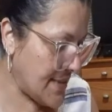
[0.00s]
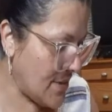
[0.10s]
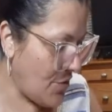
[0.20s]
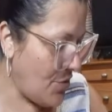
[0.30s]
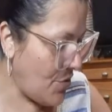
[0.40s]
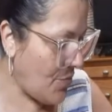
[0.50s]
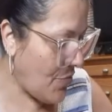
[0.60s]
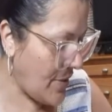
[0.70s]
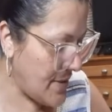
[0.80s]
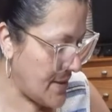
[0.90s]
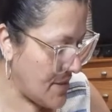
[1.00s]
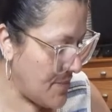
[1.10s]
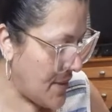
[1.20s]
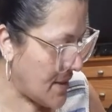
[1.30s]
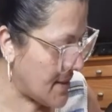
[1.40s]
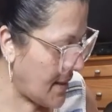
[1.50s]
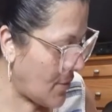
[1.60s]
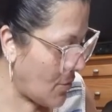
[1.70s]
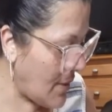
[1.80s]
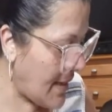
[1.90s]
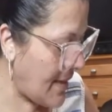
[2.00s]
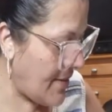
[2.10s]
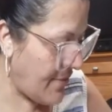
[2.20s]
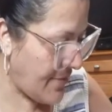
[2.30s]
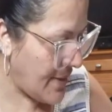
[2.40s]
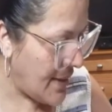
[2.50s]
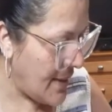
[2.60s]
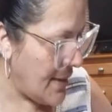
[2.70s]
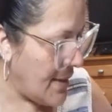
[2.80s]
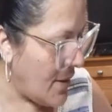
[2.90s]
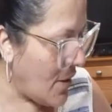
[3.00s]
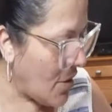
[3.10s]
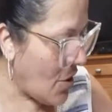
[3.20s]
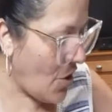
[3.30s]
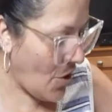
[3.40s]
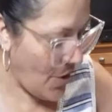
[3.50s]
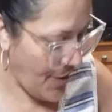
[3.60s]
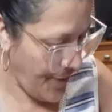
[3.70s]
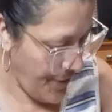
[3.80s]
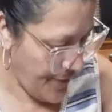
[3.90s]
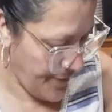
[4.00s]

tell you the prices because I don't have a card.